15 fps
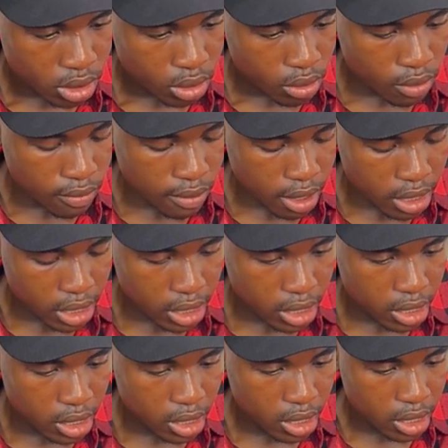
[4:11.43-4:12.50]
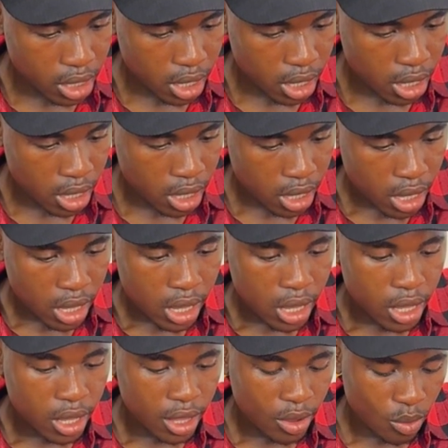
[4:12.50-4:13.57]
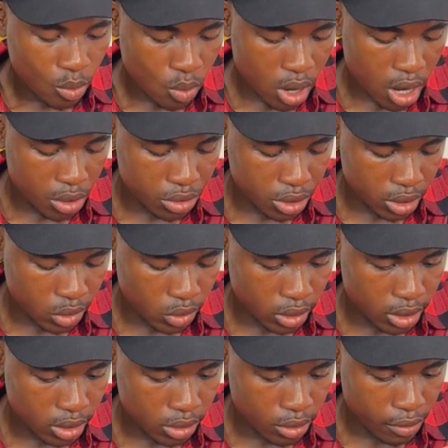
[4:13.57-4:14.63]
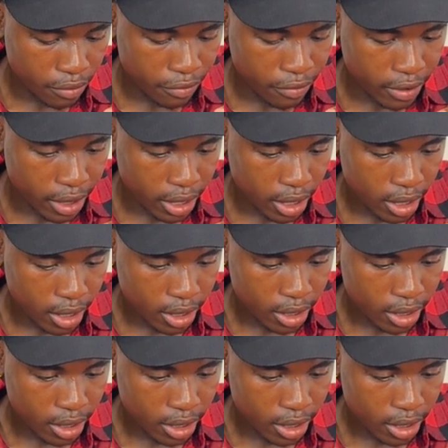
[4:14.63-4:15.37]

Overlay. Wow, this one is so fine.